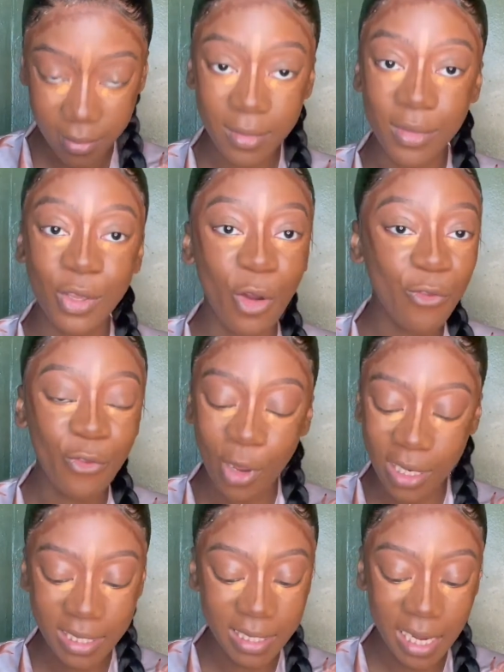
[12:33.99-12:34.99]
don't fall
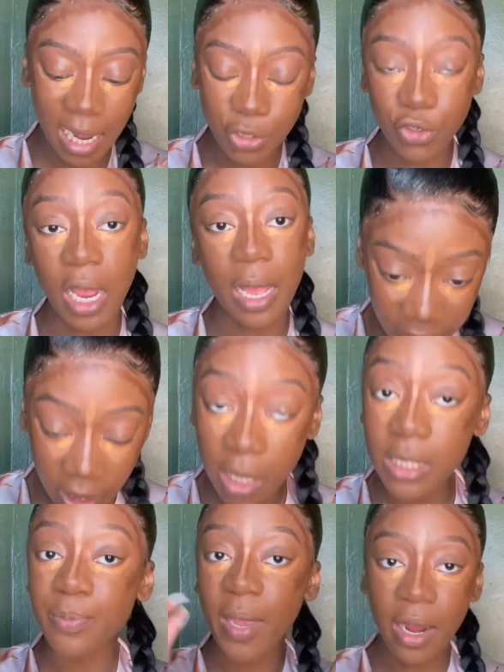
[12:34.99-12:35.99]
into that trap,
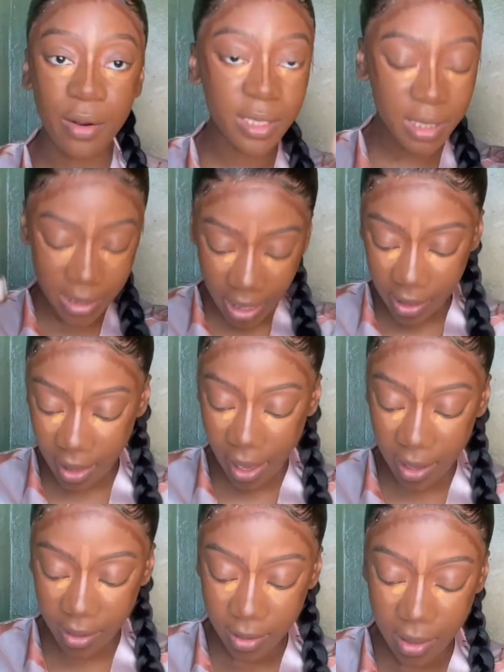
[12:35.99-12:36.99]
because parents say
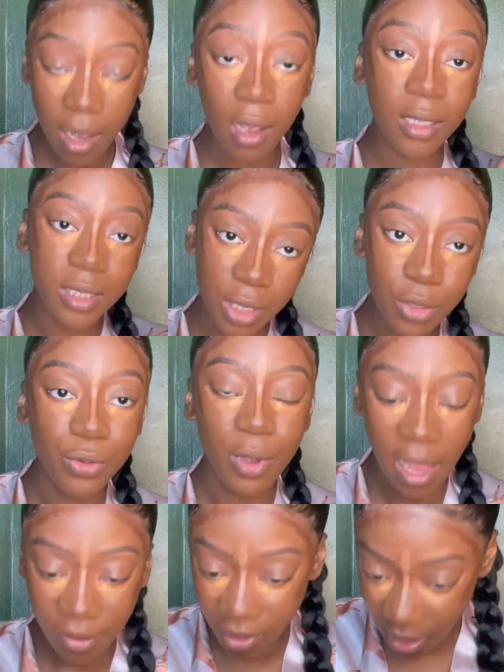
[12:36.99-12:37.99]
that until you
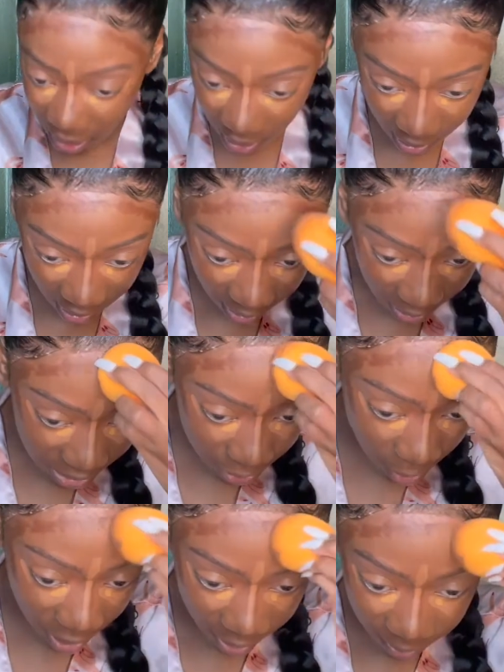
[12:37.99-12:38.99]
have the kid. And guess
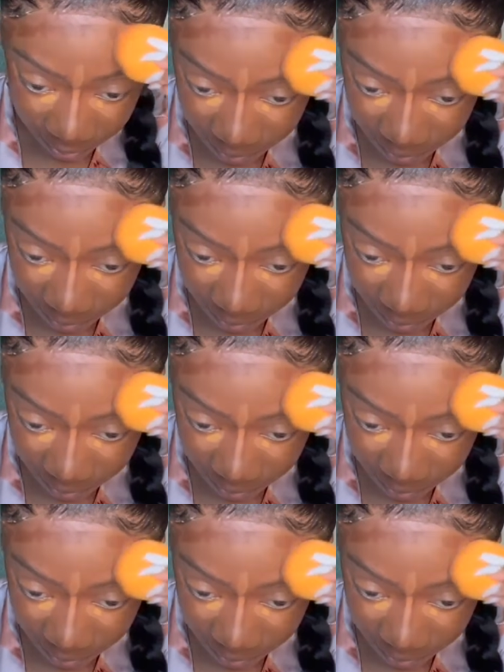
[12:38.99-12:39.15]
what?